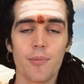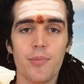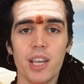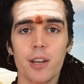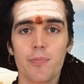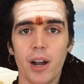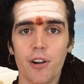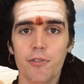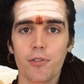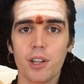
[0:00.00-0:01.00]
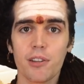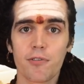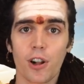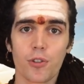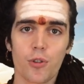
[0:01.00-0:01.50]
being powerful and
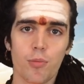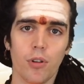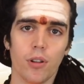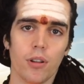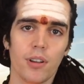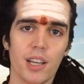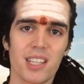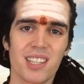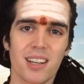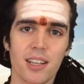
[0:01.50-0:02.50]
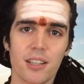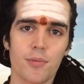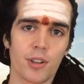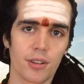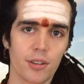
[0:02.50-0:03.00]
vulnerable is
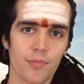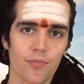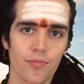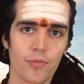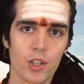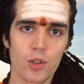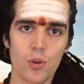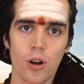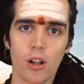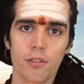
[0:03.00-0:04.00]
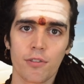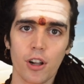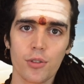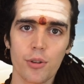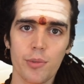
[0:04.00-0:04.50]
enlightenment. So
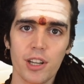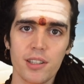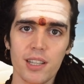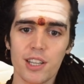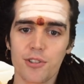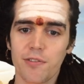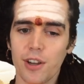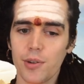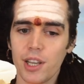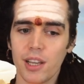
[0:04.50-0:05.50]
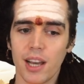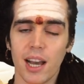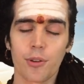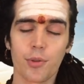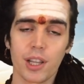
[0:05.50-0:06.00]
vulnerability is a very,
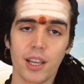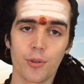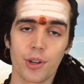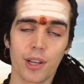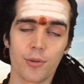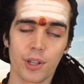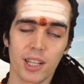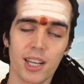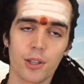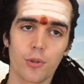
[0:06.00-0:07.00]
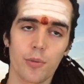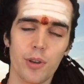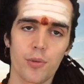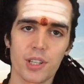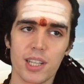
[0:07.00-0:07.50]
what clicked with
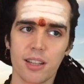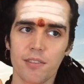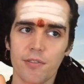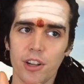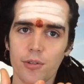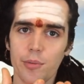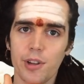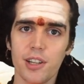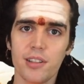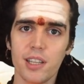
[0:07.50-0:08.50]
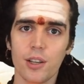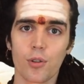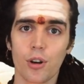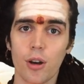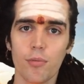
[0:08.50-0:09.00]
me was that vulnerability
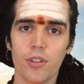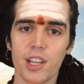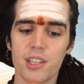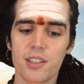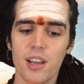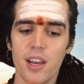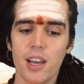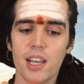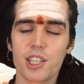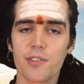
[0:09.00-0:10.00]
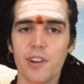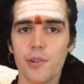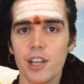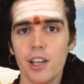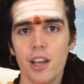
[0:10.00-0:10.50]
or humbleness is a
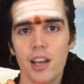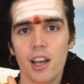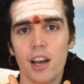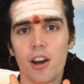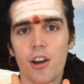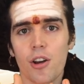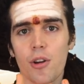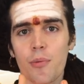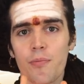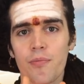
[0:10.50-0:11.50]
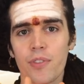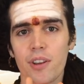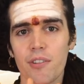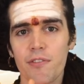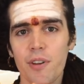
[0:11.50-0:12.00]
very
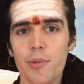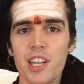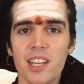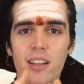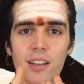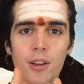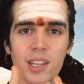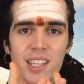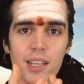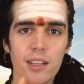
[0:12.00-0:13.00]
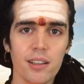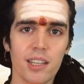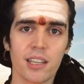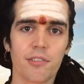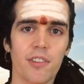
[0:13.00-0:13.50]

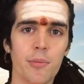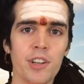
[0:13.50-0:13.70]
yielding